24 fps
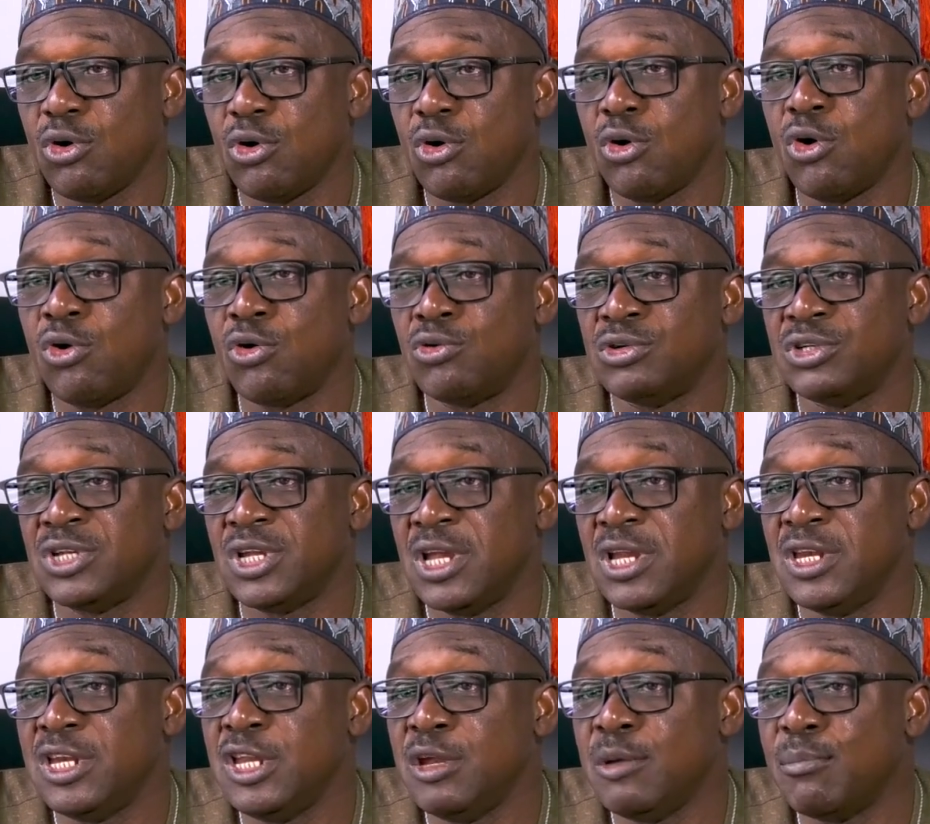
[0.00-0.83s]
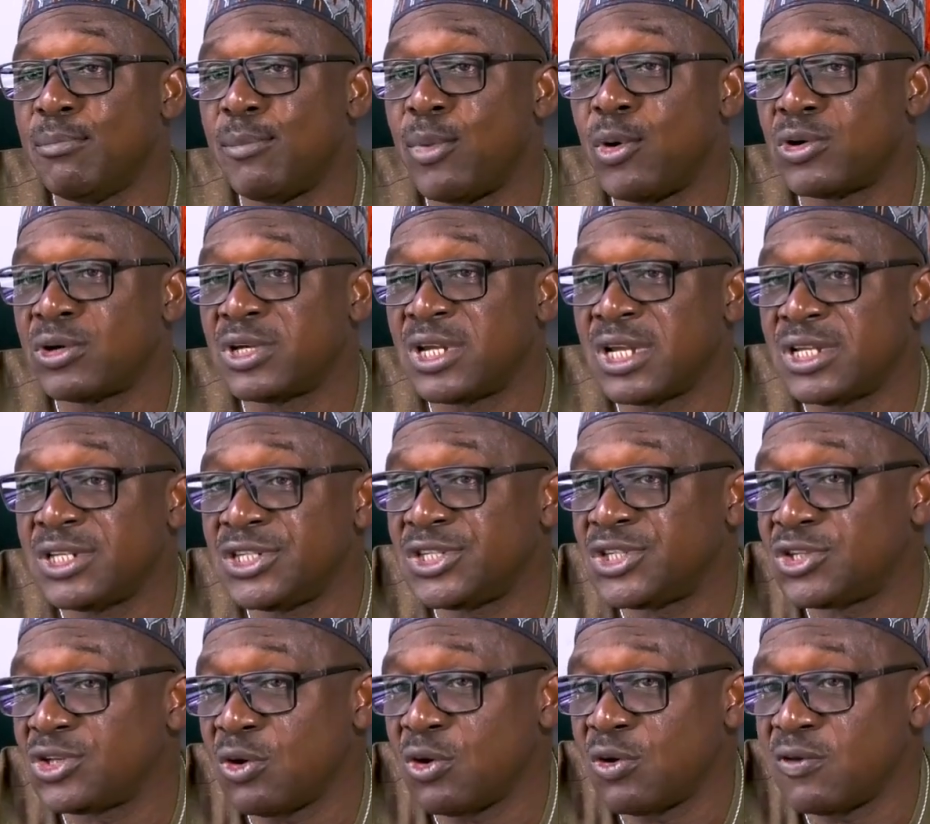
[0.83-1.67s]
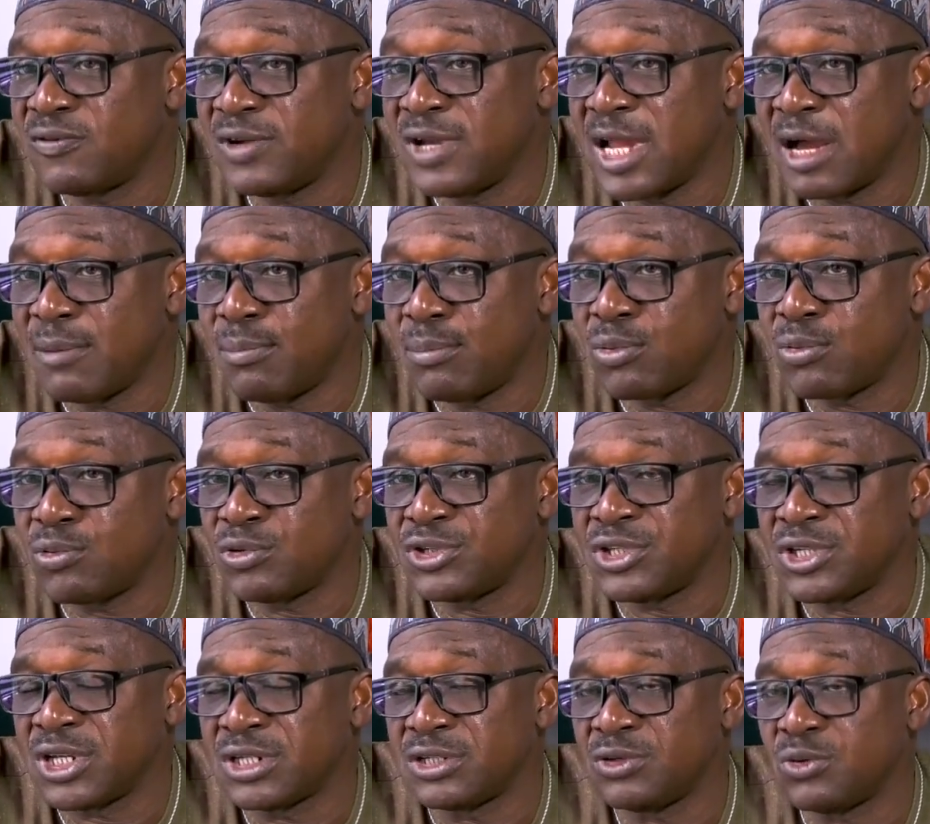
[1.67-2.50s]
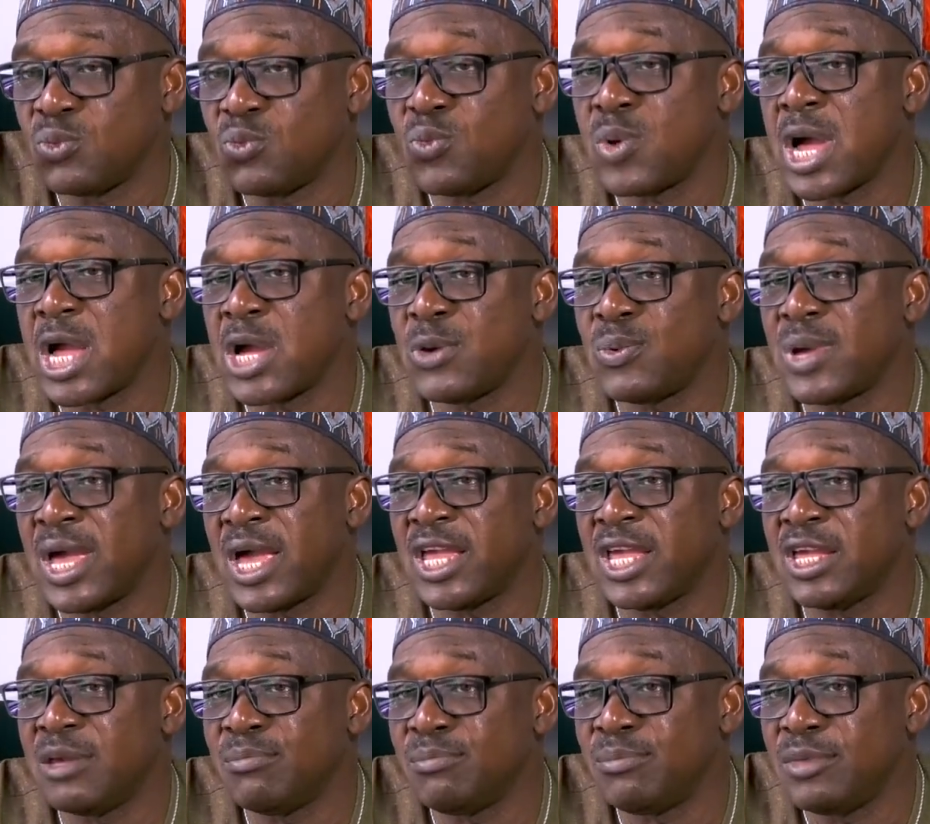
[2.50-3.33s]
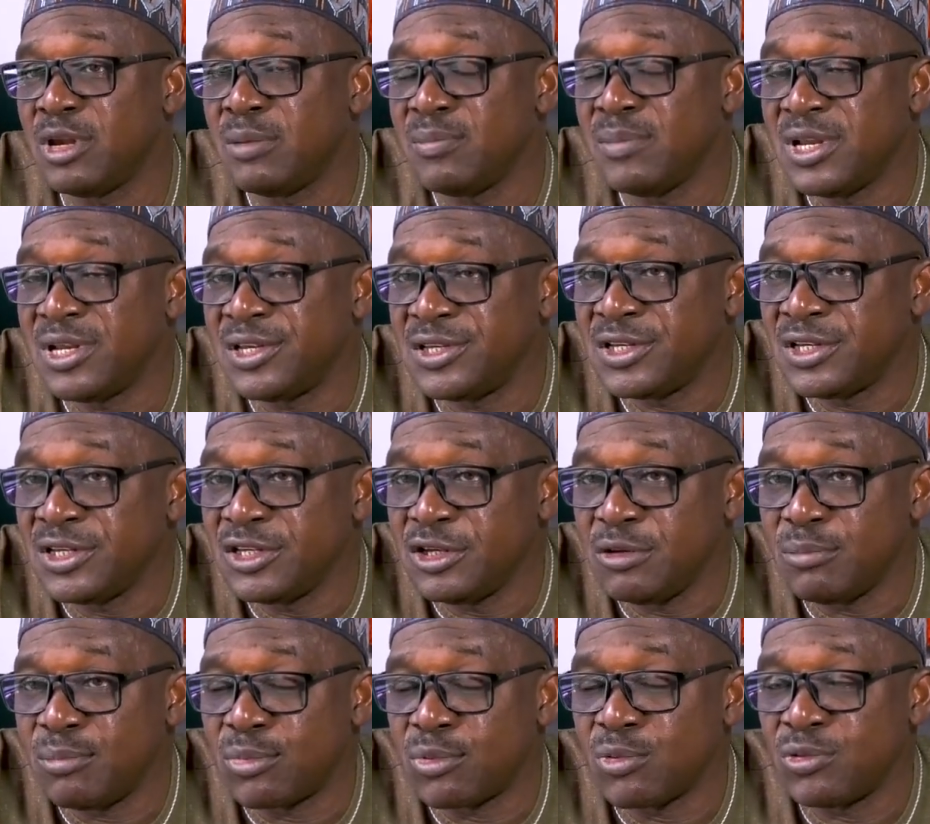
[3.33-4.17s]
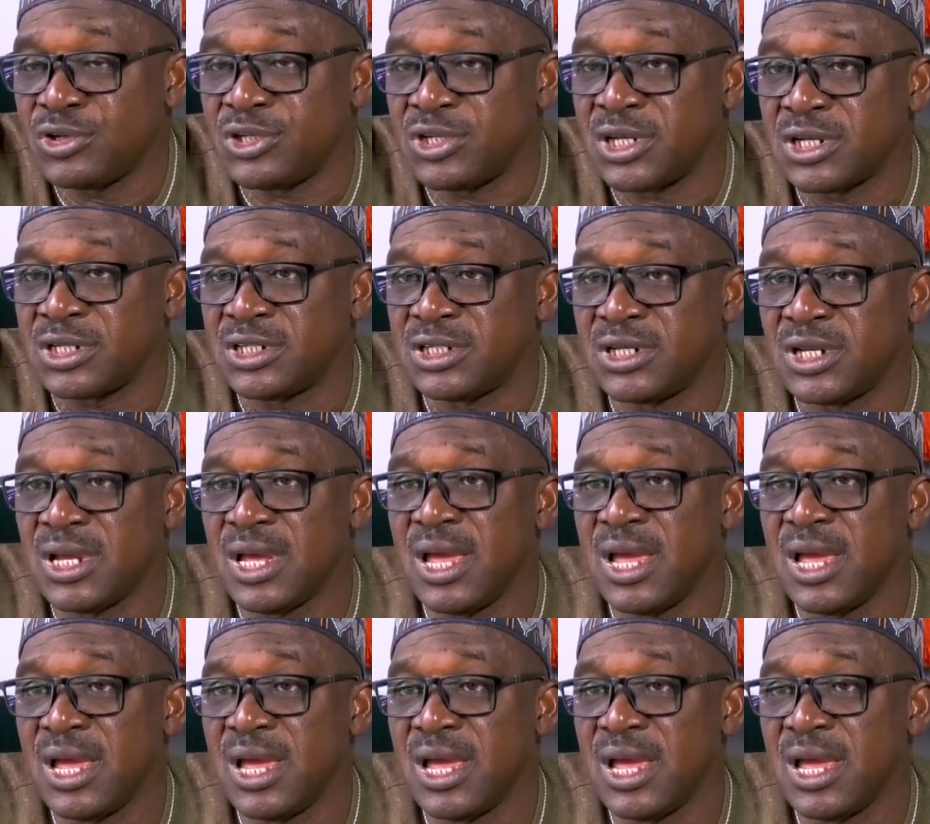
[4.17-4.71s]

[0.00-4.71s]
on the importance of that project, why we are implementing the project,